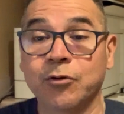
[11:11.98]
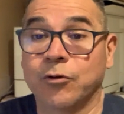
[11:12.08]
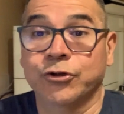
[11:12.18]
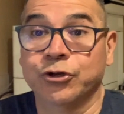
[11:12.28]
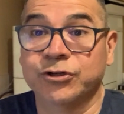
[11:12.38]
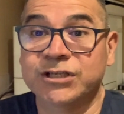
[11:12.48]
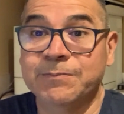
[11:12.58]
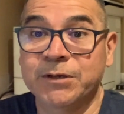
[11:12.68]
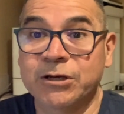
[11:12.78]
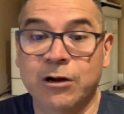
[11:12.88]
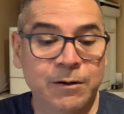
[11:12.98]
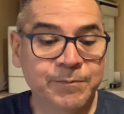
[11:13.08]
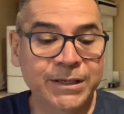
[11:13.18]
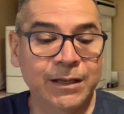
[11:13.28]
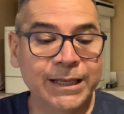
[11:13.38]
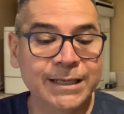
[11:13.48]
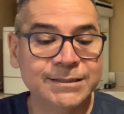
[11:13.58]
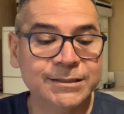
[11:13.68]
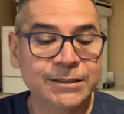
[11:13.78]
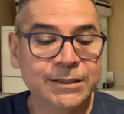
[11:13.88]
your CPR,
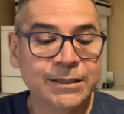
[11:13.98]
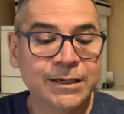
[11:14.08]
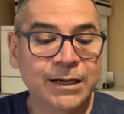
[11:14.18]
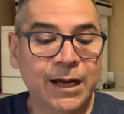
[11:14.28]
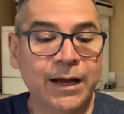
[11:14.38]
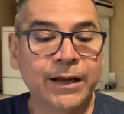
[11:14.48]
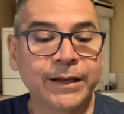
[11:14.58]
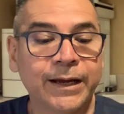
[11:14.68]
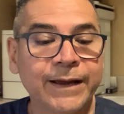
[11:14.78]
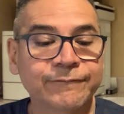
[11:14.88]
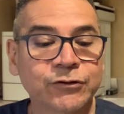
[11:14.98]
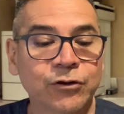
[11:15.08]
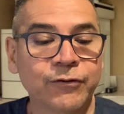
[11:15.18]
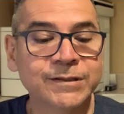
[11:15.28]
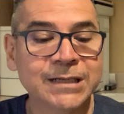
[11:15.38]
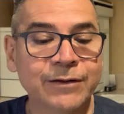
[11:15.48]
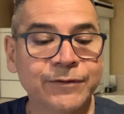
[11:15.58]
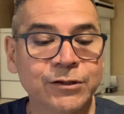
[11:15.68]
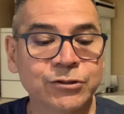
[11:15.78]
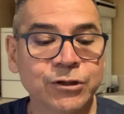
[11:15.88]
BLS. I have to throw this out
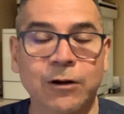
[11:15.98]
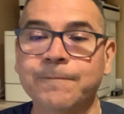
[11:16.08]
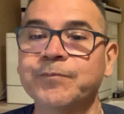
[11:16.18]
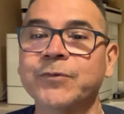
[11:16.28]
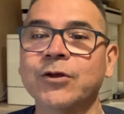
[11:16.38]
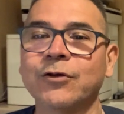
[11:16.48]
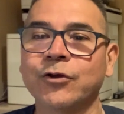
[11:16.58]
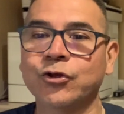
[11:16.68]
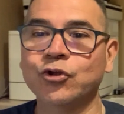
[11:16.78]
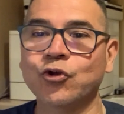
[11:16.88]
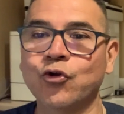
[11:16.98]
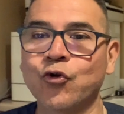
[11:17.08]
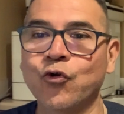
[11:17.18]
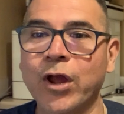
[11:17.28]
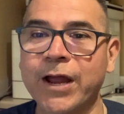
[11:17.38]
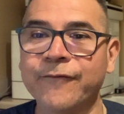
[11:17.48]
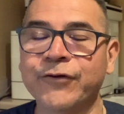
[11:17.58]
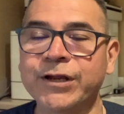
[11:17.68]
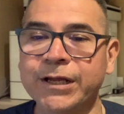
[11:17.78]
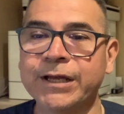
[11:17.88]
there to y'all.
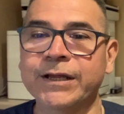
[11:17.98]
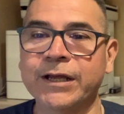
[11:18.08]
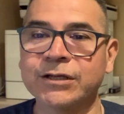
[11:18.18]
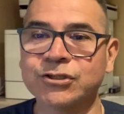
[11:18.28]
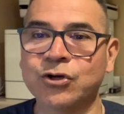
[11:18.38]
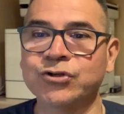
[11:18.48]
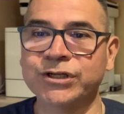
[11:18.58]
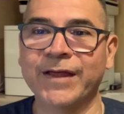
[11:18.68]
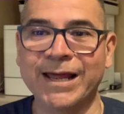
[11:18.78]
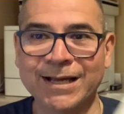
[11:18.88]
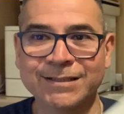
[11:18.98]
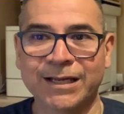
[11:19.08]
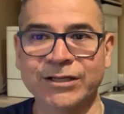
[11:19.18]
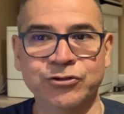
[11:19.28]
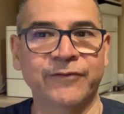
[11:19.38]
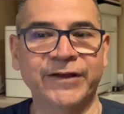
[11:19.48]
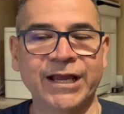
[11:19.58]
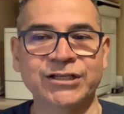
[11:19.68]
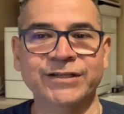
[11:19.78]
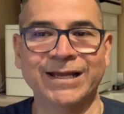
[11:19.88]
Every associate that has a
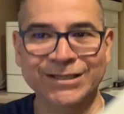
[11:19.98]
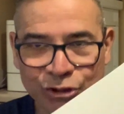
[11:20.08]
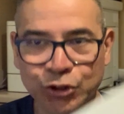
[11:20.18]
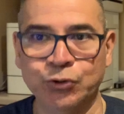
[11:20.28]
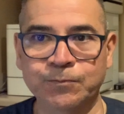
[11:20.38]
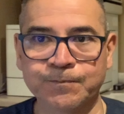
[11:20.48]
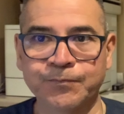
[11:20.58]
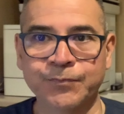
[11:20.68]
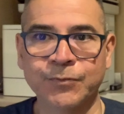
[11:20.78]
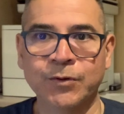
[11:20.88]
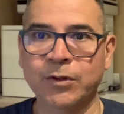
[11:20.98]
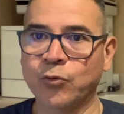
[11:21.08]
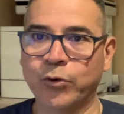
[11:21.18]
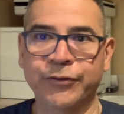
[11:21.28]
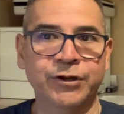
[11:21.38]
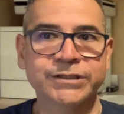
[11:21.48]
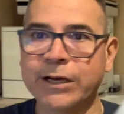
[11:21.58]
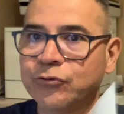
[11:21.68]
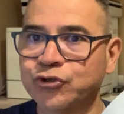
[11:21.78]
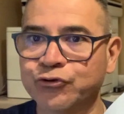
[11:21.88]
certification that is due, whether it's
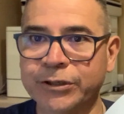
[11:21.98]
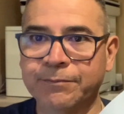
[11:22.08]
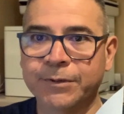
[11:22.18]
HealthStream,